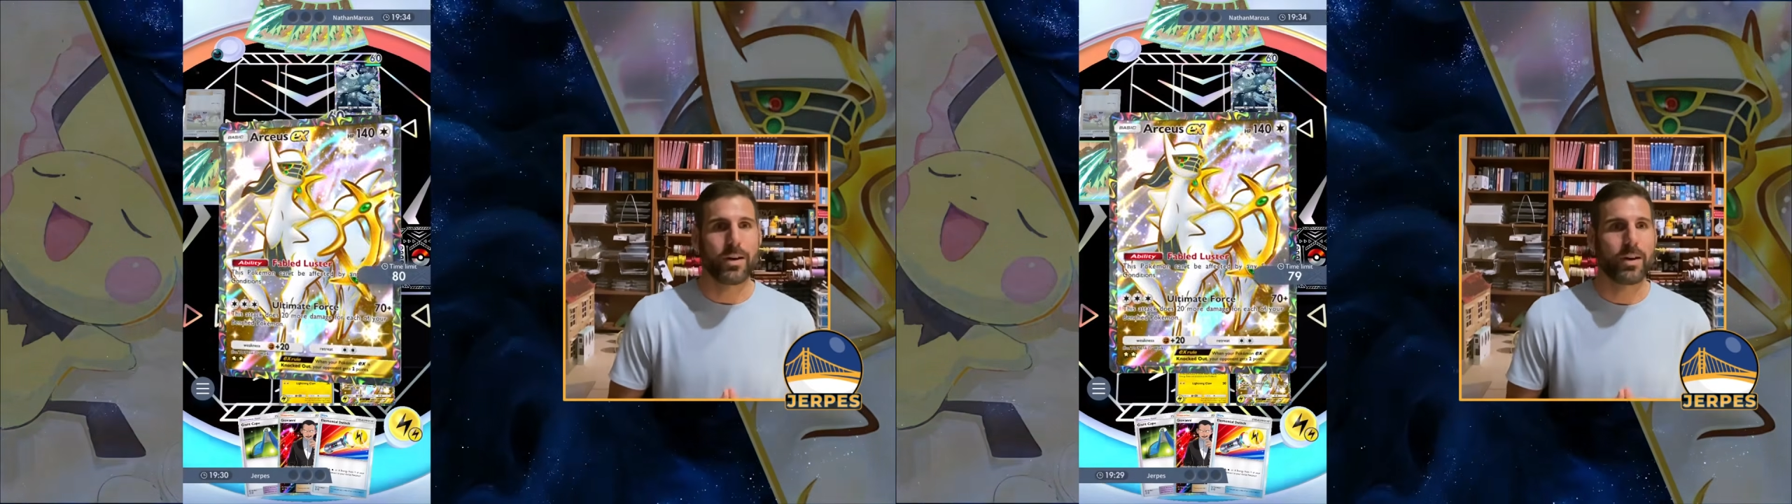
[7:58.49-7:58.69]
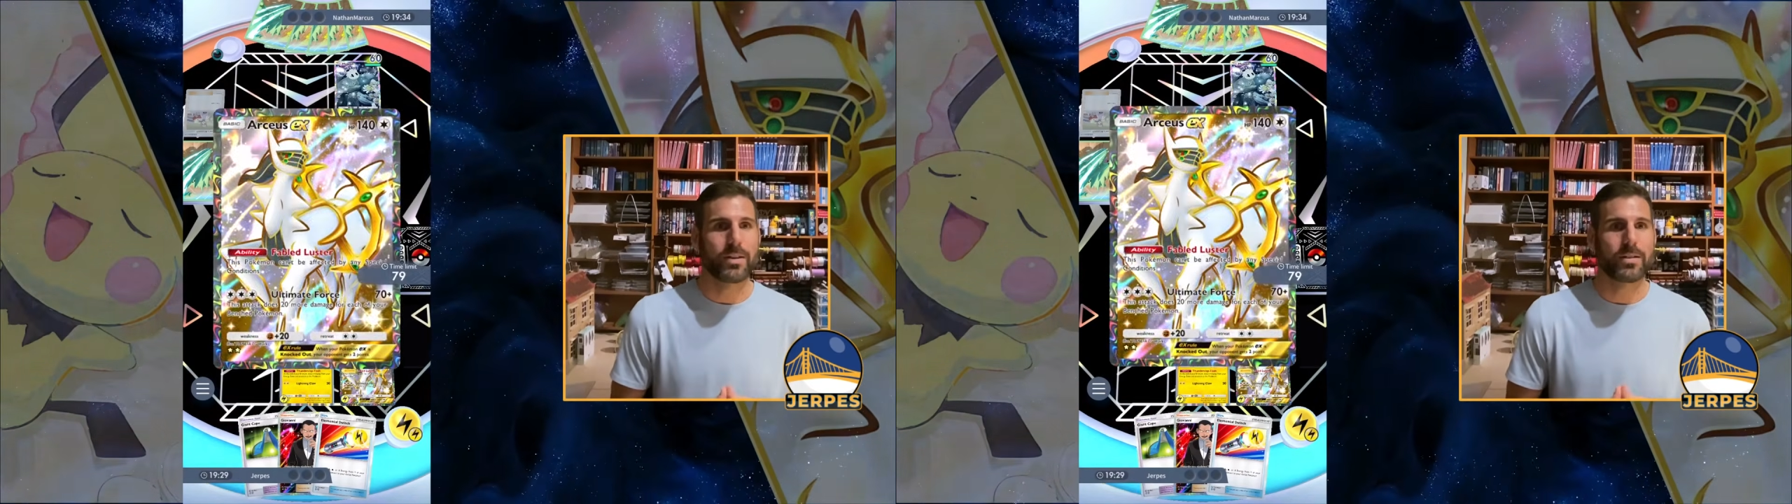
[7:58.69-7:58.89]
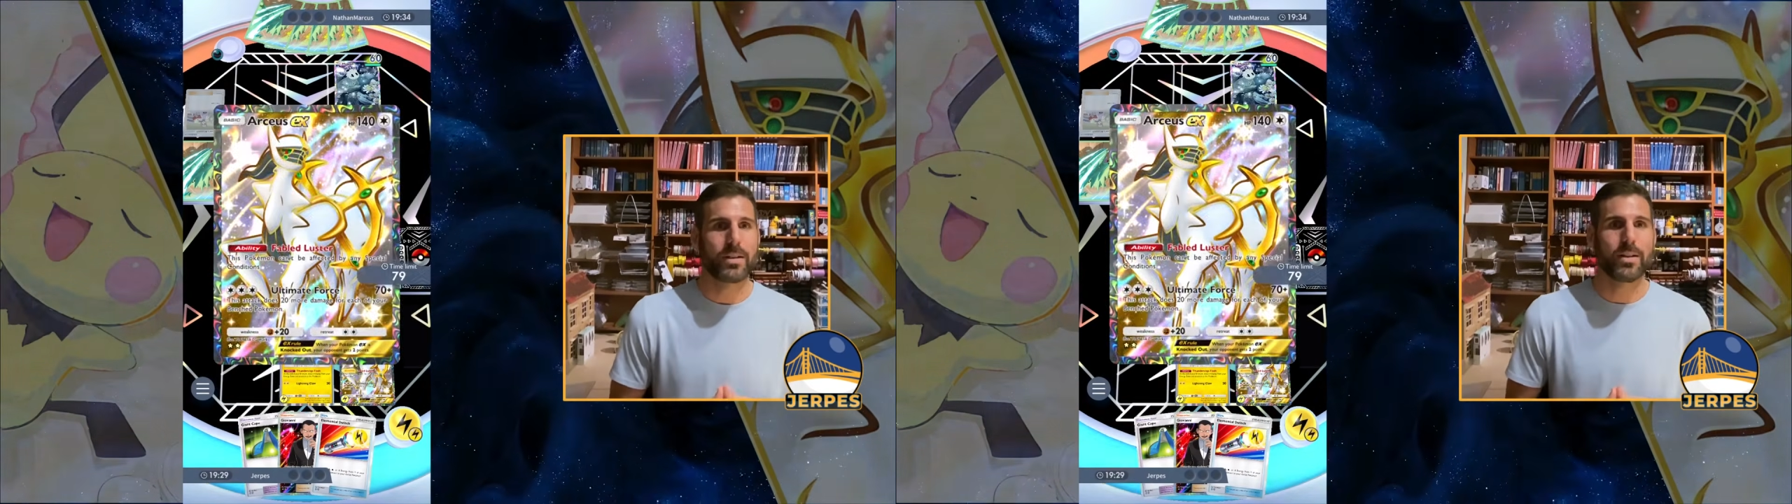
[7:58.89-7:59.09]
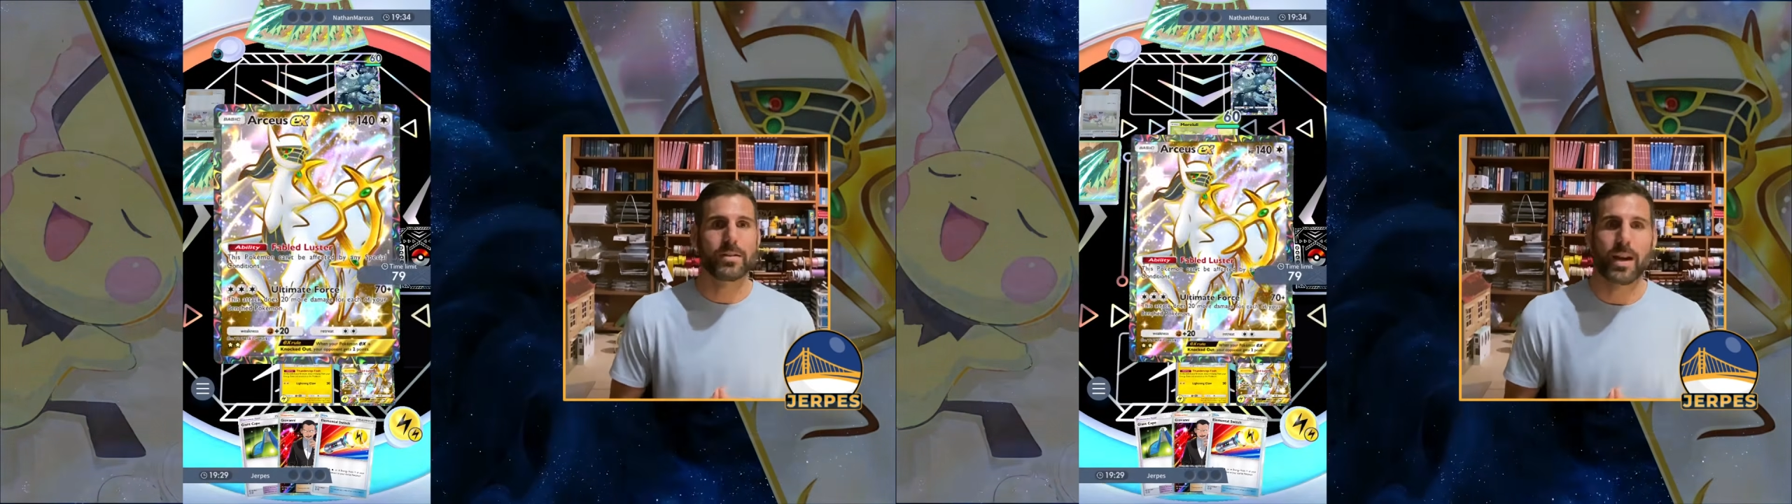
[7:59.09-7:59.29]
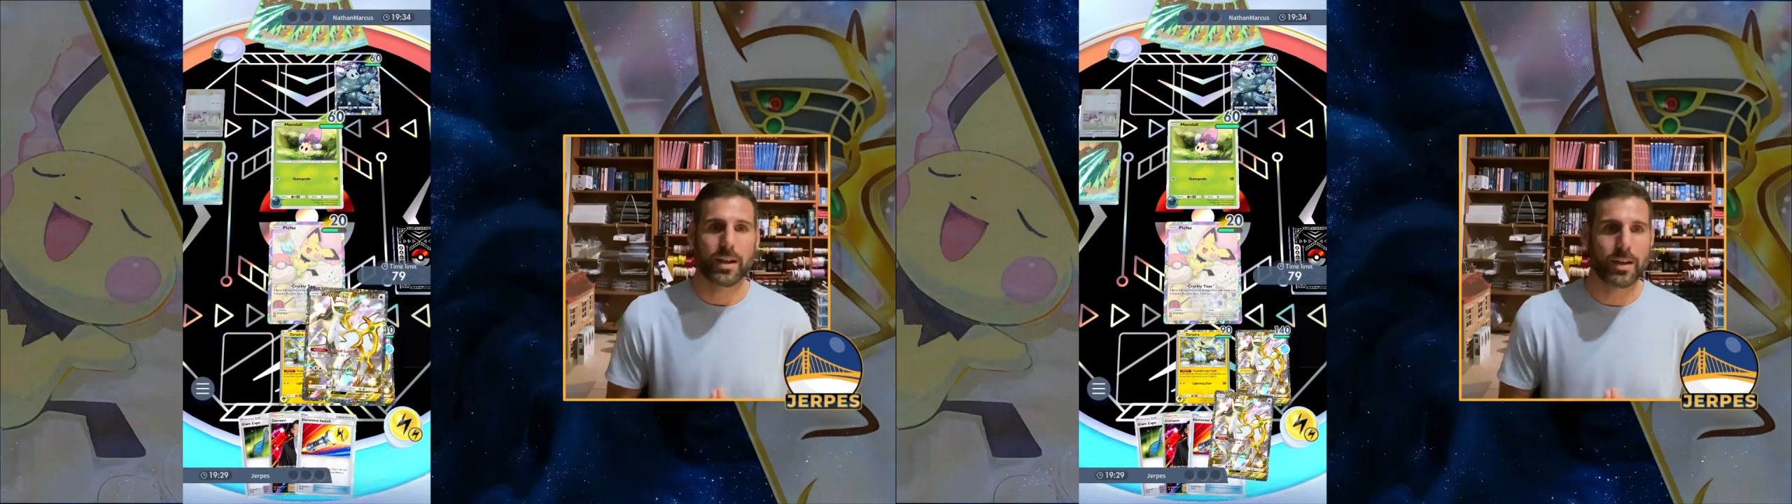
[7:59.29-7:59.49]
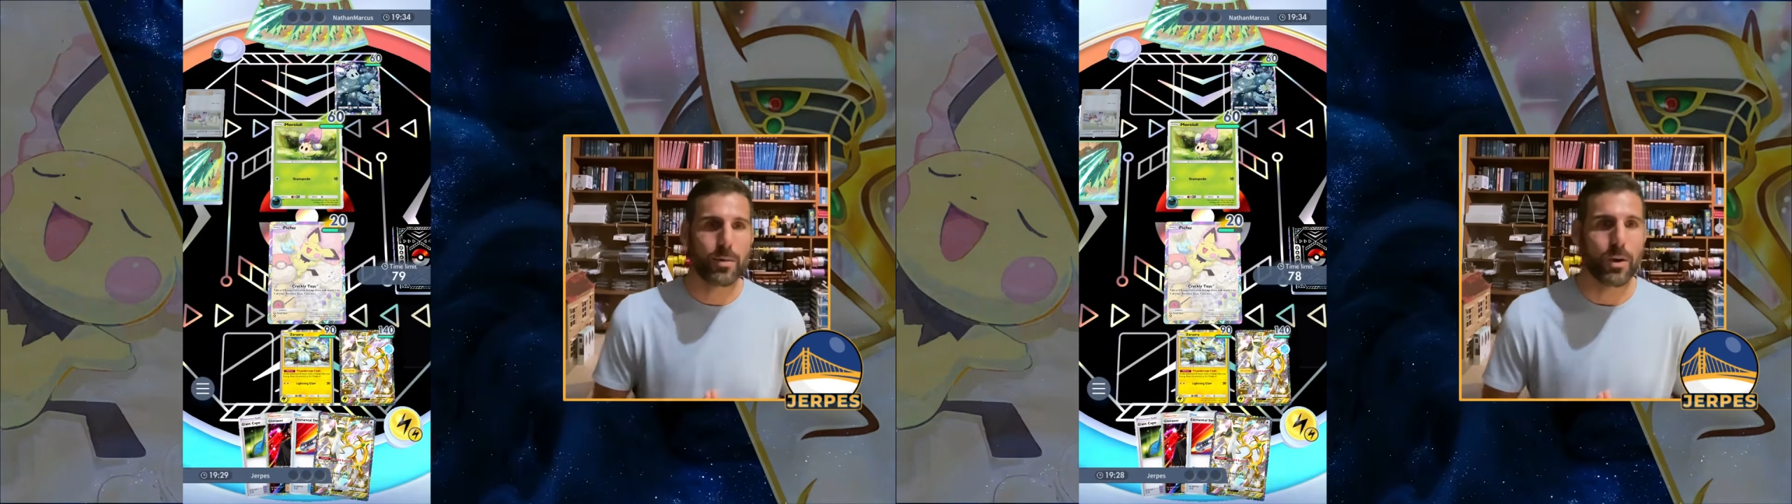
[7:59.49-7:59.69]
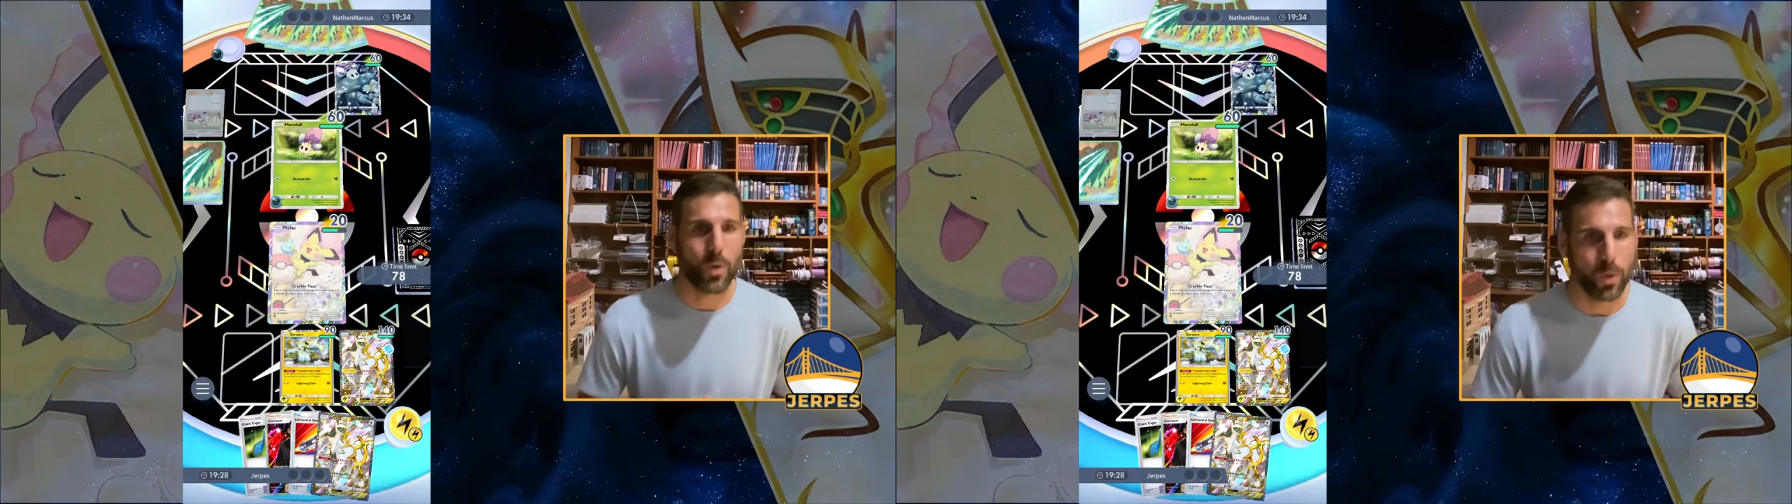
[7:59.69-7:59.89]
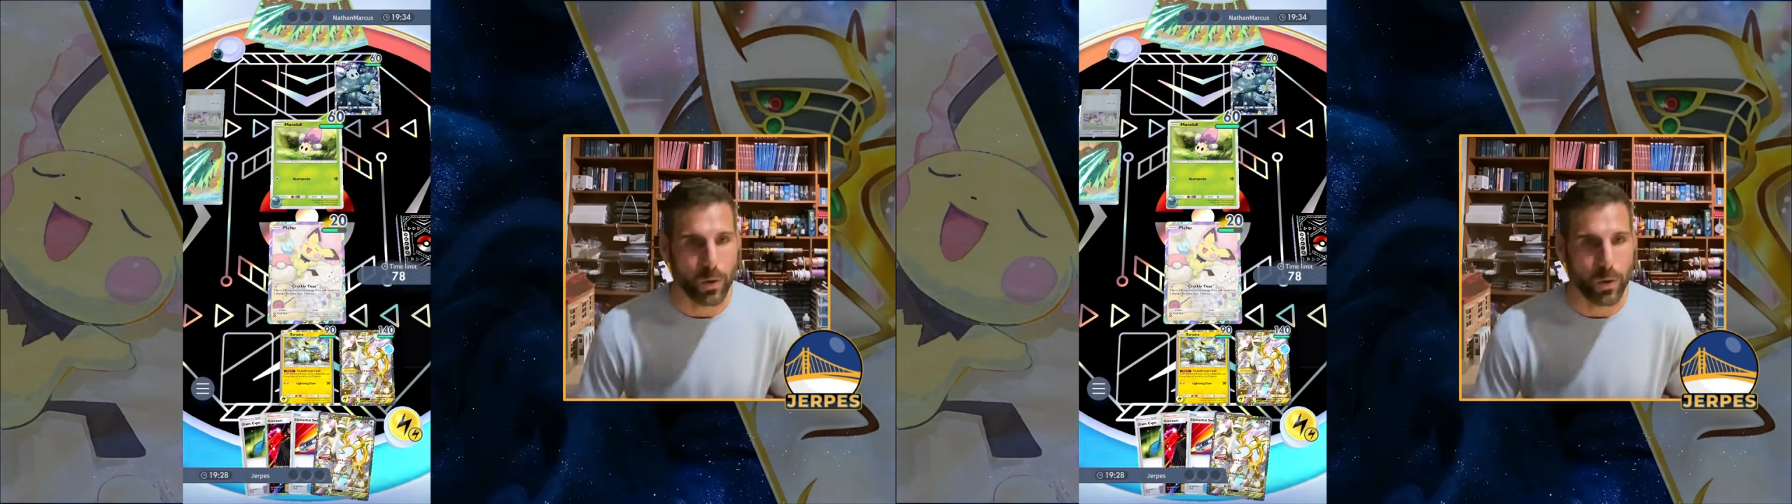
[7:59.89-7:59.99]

Honestly, there's not going to be a whole